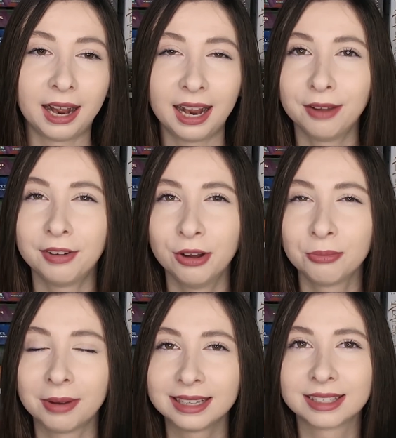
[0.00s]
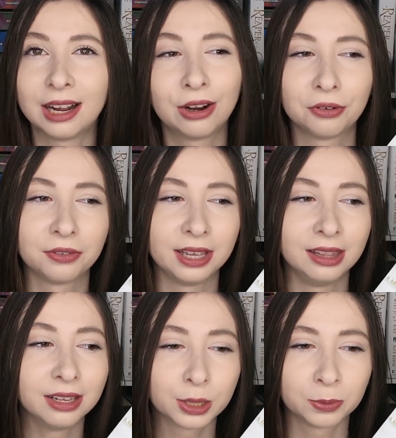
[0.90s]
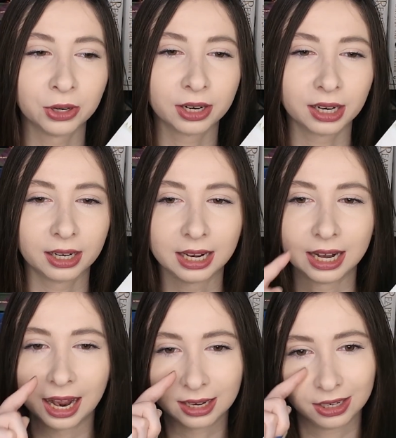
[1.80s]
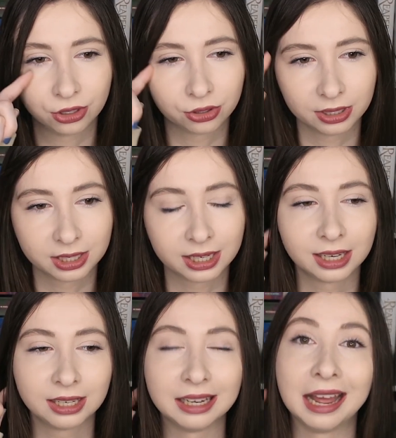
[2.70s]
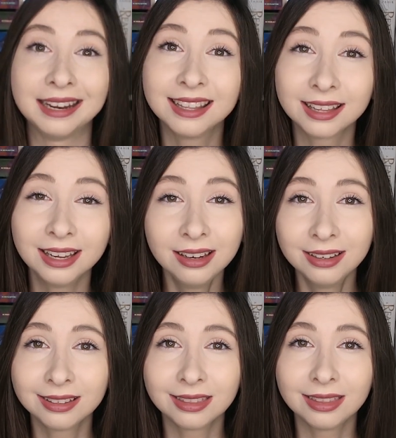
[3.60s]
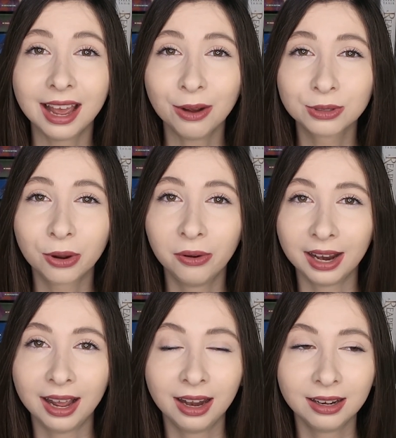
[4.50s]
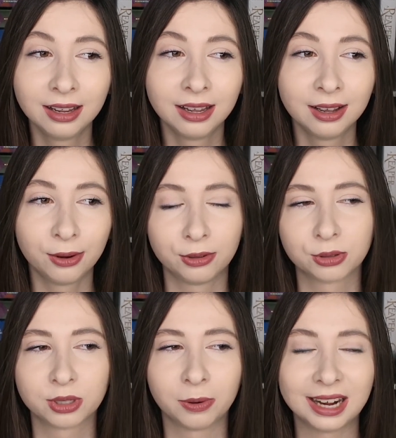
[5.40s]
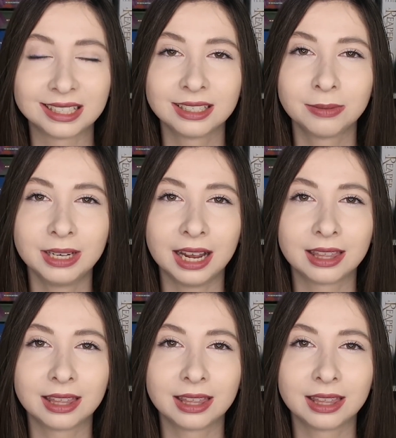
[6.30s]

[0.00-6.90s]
I found myself in this book not interested in anything that was going on, which was surprising to me.